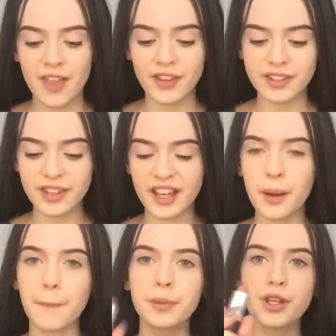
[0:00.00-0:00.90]
This is
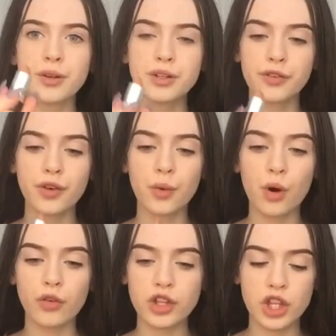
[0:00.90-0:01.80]
a beautiful
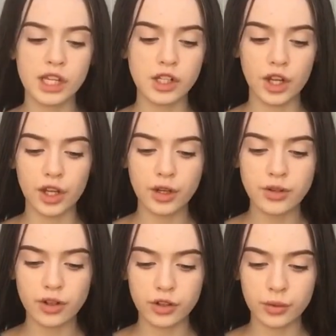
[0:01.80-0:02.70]
orangey
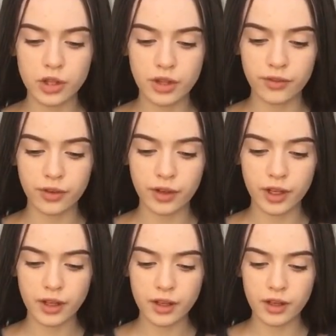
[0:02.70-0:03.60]
nude. I'll swatch it for
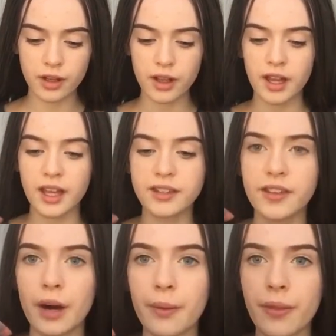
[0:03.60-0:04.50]
you. It's that